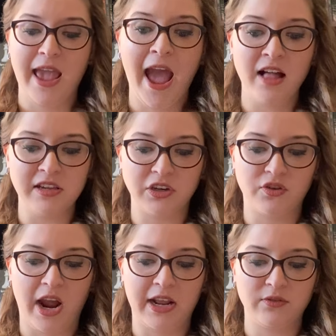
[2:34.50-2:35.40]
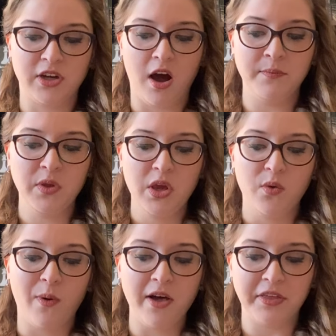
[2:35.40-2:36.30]
"Alan!" cried out Tom.
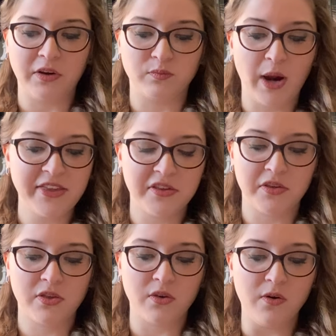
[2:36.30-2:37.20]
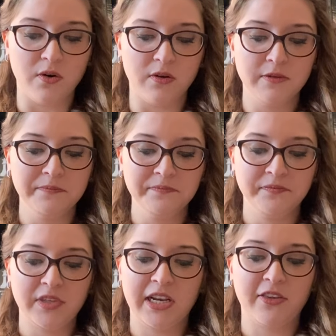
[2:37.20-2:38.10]
"Well then, rest his soul.
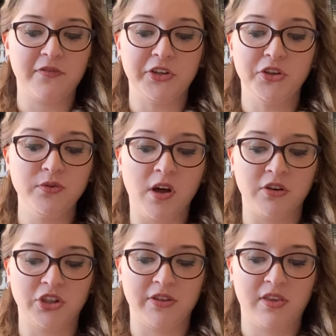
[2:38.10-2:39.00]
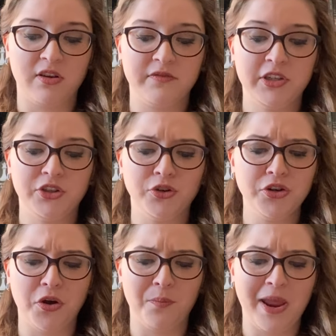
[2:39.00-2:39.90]
And as for you, Long John Silver, you're
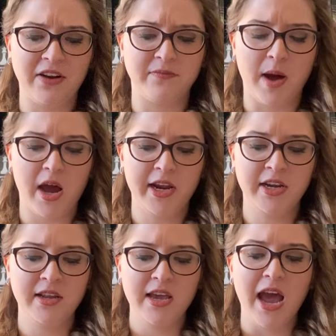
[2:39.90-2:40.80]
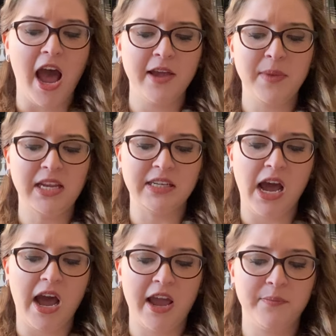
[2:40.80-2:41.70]
no mate of mine. I may
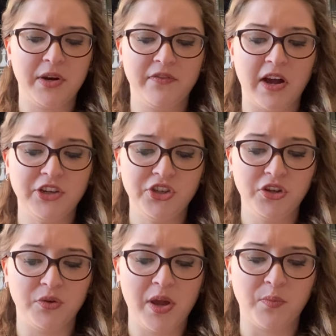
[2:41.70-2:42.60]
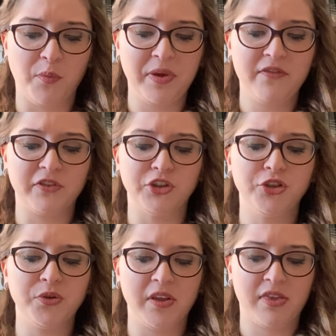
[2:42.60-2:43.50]
die, but if I do, it will be for
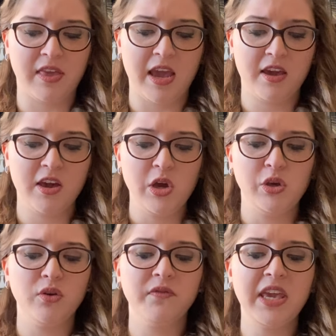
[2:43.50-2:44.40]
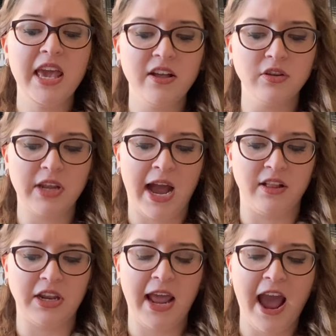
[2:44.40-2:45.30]
duty's sake. You've killed
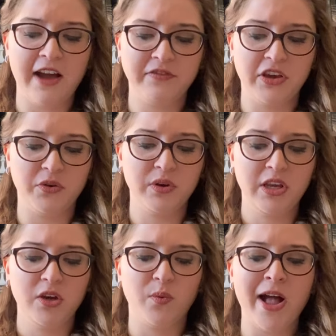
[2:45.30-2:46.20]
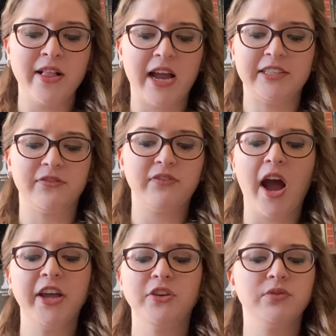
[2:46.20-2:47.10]
Alan, have you? Well, I
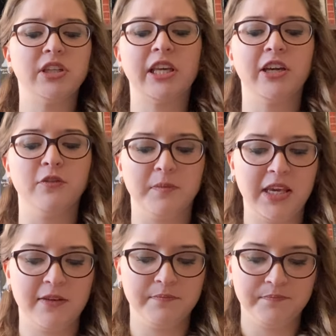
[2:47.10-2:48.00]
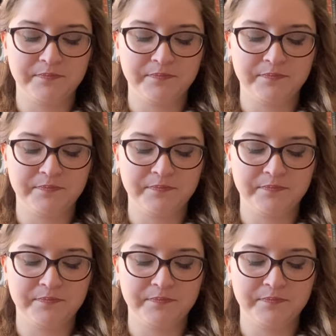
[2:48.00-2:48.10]
defy you to kill me."